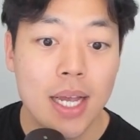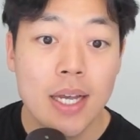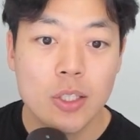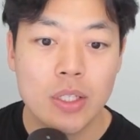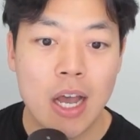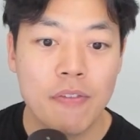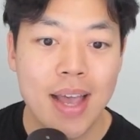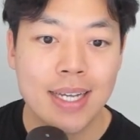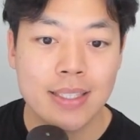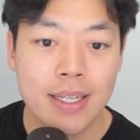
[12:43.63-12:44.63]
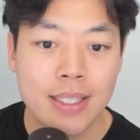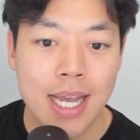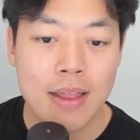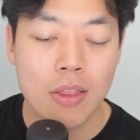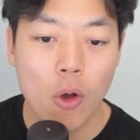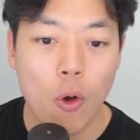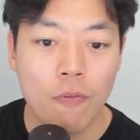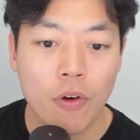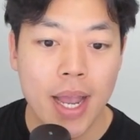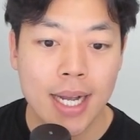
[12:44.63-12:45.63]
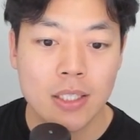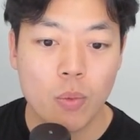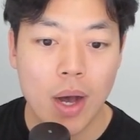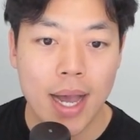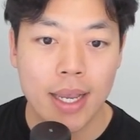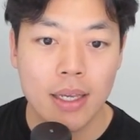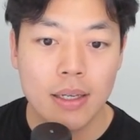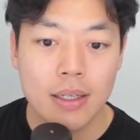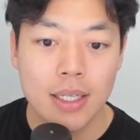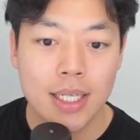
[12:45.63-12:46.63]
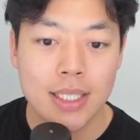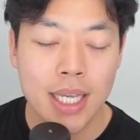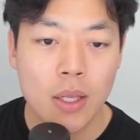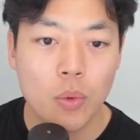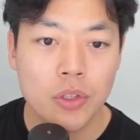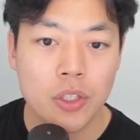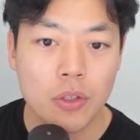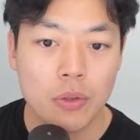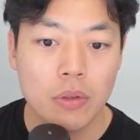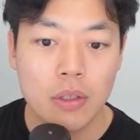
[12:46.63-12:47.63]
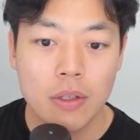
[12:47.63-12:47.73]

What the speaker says: So now if x to the 10th over xy is equal to